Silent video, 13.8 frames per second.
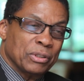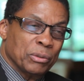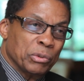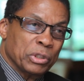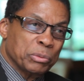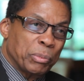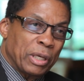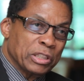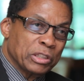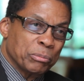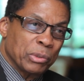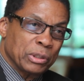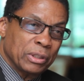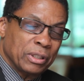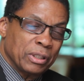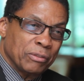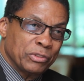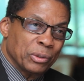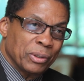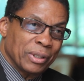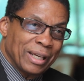the responsibility
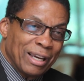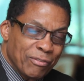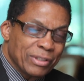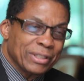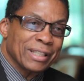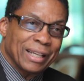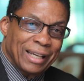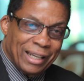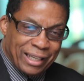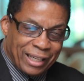of doing everything I